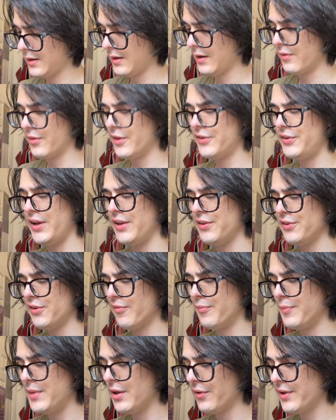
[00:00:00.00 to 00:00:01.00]
The tens of
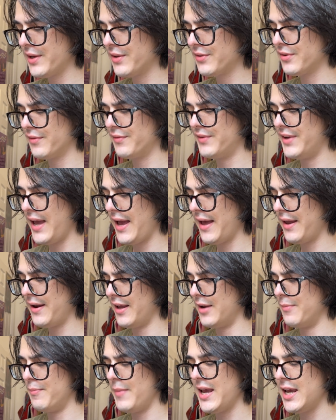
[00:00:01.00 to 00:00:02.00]
millions of dead
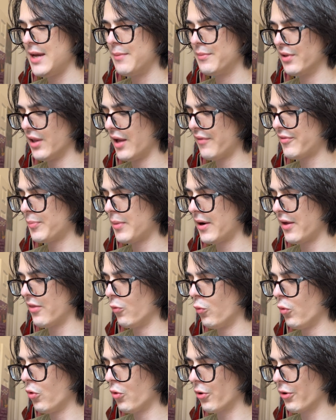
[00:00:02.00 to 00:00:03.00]
and maimed left by the
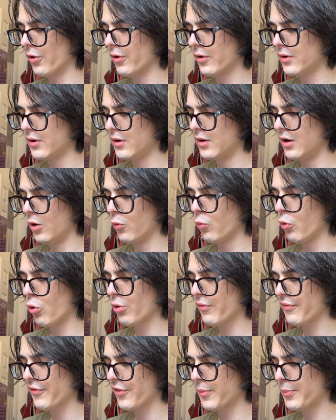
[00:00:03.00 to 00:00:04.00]
war, a war
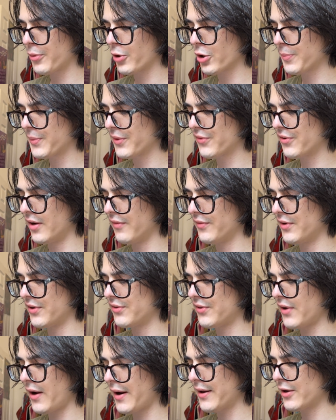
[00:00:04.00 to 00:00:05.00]
for the purpose of
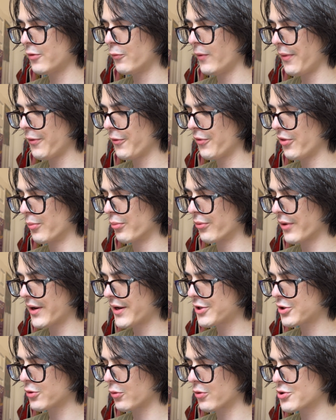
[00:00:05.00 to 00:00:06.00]
deciding whether the
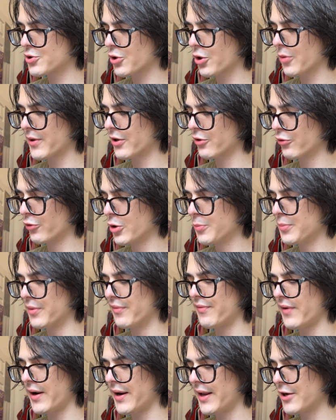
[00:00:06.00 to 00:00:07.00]
British or German group of
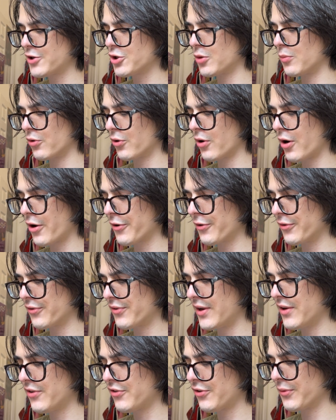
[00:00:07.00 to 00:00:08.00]
financial marauders
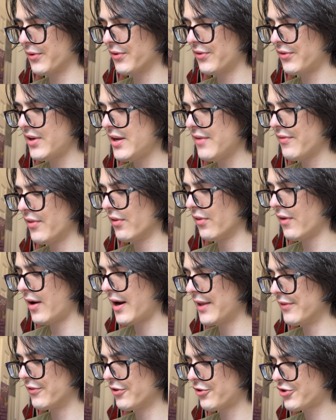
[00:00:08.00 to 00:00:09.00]
is to receive the
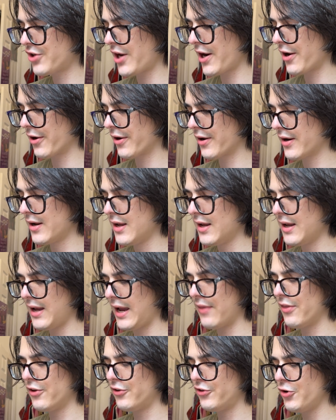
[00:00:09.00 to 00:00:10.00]
lion's share,
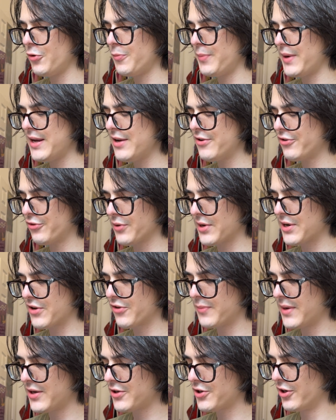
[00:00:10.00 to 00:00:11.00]
and the 2 peace treaties
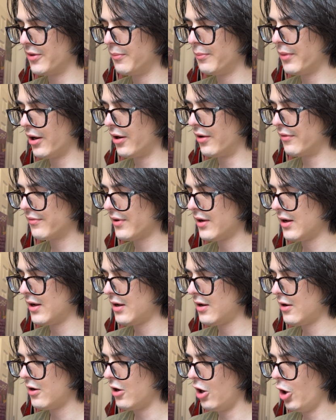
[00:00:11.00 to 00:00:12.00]
mentioned above,
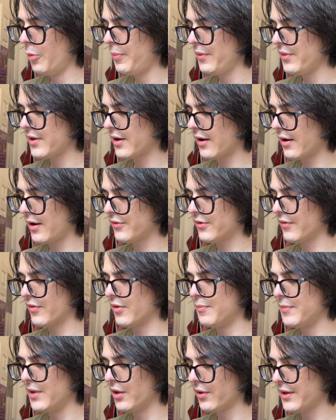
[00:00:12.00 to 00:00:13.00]
open the eyes of the
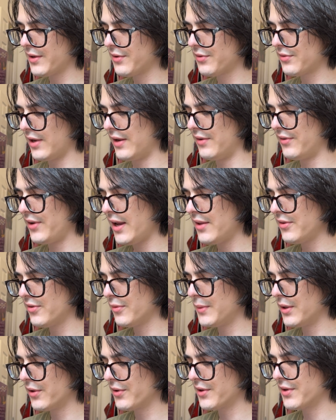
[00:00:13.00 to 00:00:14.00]
millions and tens of
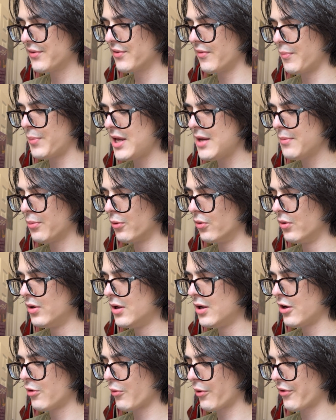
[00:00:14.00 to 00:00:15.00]
millions of people
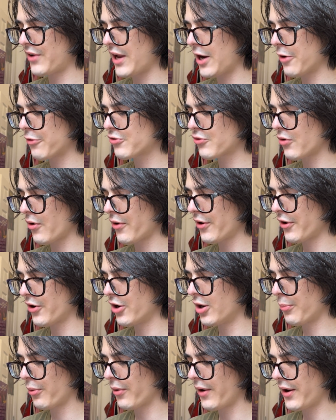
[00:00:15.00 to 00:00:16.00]
who are downtrodden,
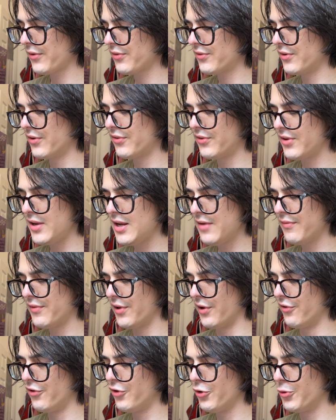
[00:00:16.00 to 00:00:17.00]
oppressed, deceived,
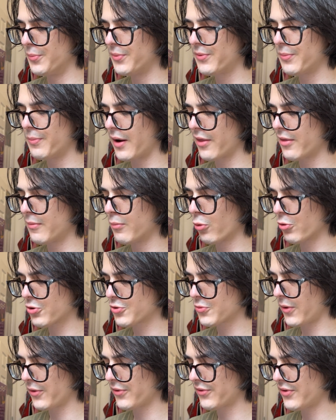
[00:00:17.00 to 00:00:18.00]
and duped by the
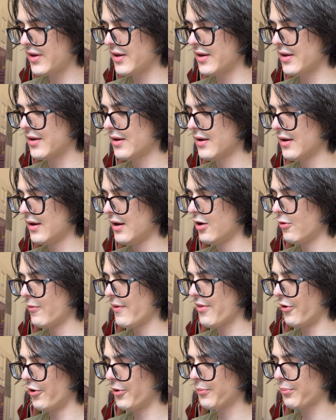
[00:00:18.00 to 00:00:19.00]
bourgeoisie with
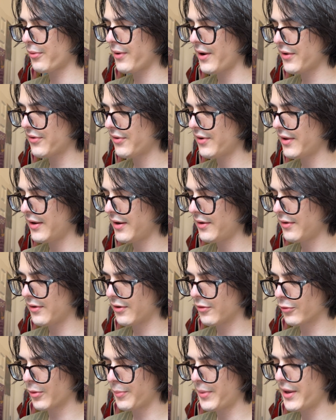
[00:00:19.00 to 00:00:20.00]
unprecedented
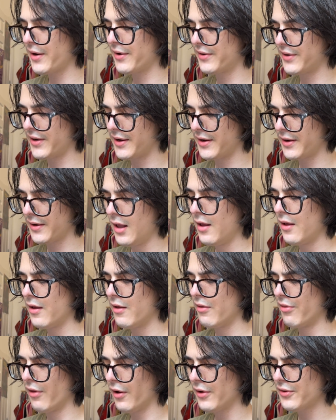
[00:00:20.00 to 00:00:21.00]
rapidity.
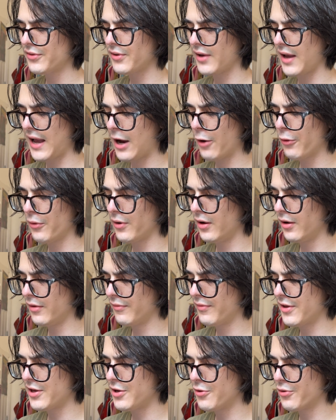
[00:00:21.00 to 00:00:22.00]
Thus, out of
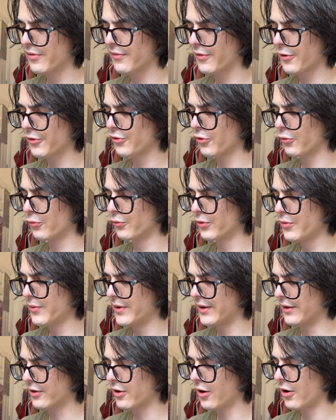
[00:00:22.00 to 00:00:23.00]
the universal
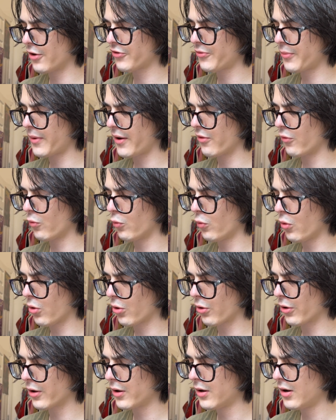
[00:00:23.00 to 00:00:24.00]
ruin caused by the
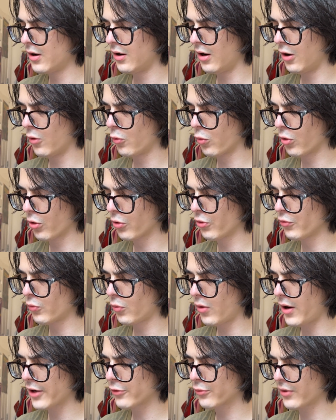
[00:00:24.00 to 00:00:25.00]
war, a
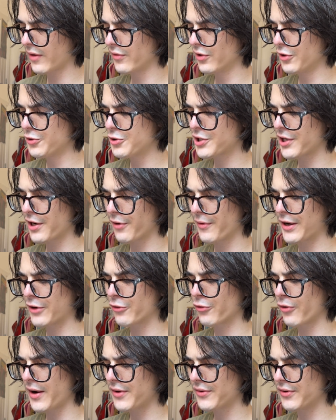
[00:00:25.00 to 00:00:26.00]
worldwide revolutionary
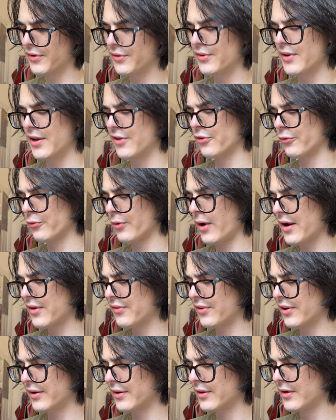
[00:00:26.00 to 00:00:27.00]
crisis is
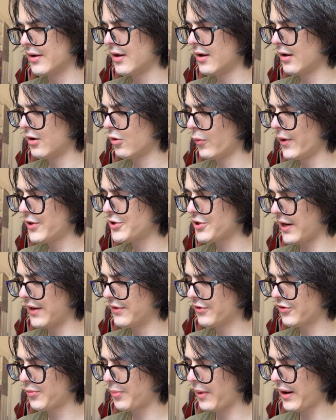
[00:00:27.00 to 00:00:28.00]
arising, which, in
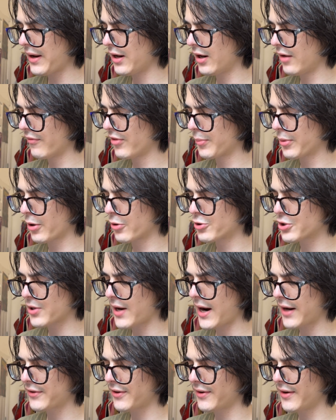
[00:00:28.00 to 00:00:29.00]
spite of the
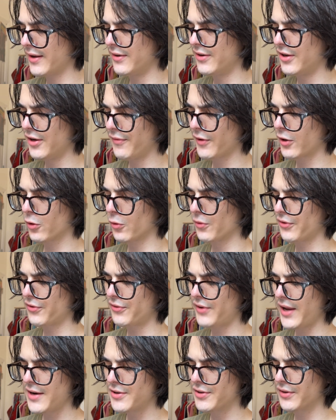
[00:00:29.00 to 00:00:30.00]
protracted and difficult
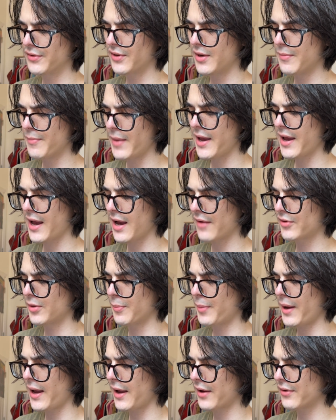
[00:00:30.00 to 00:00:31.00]
stages it may have to
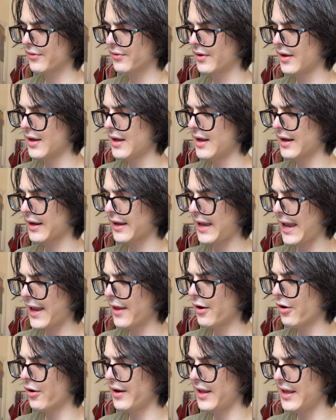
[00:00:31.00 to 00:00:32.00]
pass,
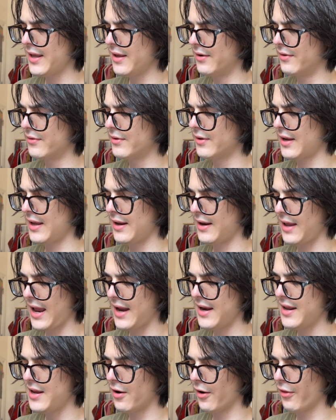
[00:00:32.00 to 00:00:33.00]
cannot end in
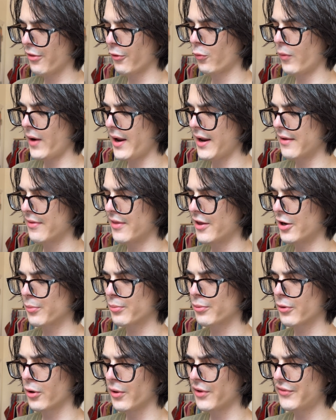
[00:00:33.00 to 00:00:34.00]
any other way than a
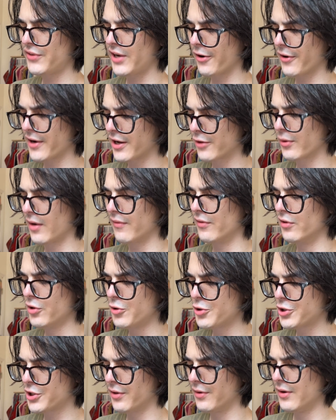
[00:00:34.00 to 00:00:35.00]
proletarian
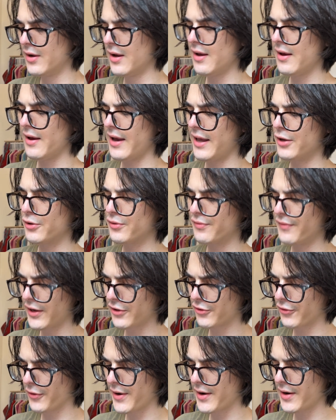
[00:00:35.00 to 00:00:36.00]
revolution and its
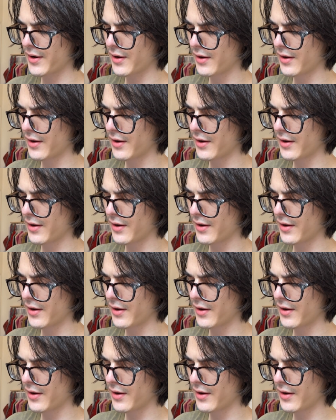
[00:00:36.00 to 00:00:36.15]
victory.